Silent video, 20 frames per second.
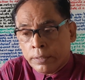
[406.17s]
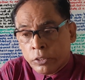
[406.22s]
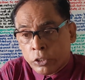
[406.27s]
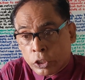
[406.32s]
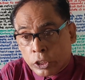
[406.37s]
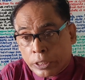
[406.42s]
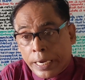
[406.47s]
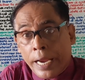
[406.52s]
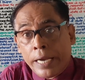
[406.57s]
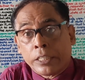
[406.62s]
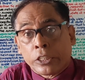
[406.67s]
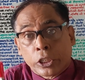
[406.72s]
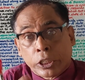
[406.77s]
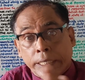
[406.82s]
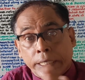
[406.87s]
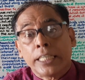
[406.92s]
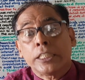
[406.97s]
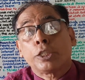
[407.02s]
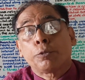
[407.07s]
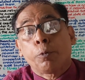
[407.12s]
state
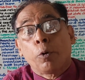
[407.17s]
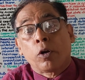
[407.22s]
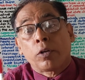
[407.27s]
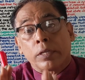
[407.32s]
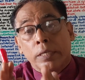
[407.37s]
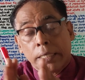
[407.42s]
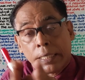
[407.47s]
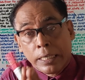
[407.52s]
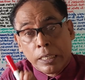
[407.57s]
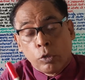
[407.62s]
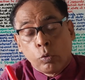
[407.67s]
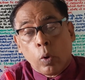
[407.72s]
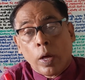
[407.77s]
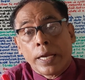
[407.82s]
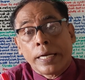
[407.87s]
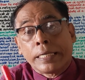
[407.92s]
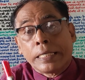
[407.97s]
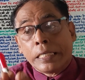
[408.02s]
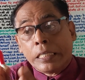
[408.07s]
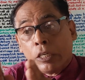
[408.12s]
stands for
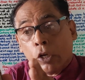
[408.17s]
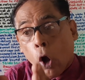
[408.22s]
inequality,